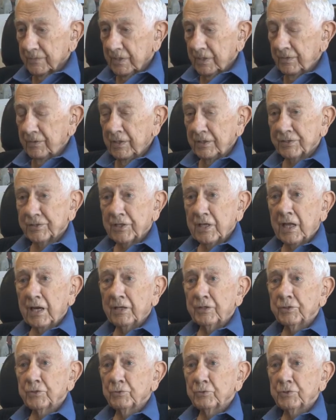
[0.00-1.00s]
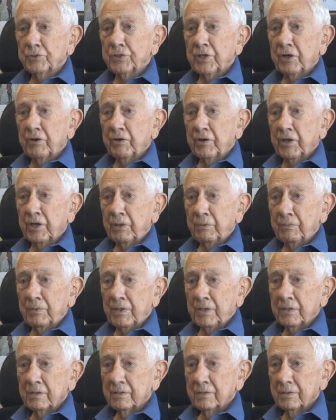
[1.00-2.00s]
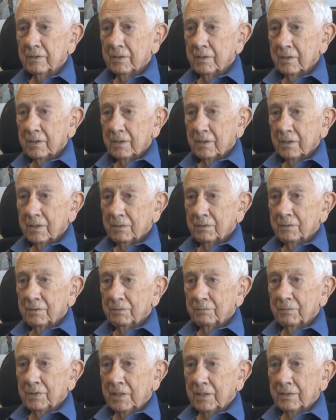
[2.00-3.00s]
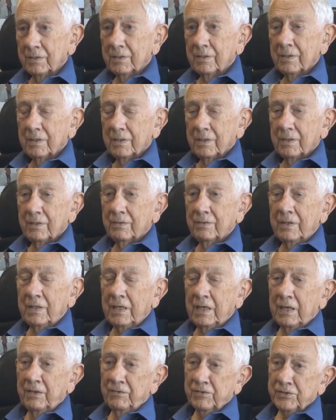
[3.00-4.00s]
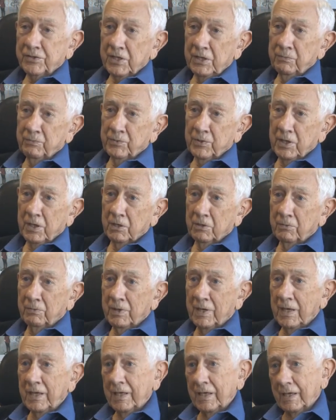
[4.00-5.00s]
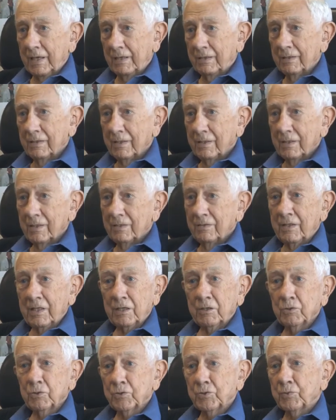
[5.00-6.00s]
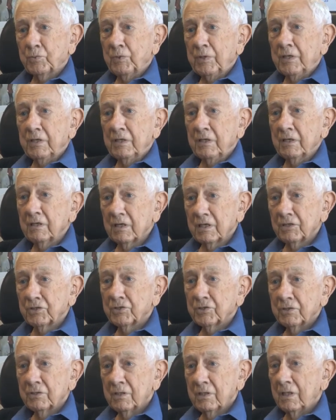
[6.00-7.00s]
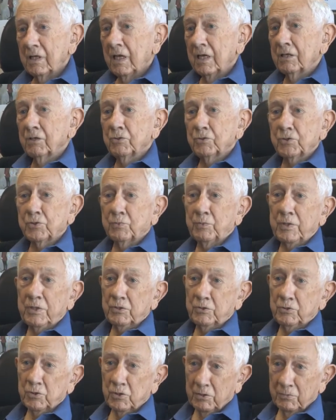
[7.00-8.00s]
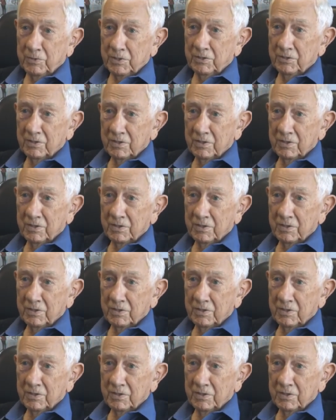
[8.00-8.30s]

and they started to interrogate me, but they had the same problem I had. They couldn't speak English, and I couldn't speak German.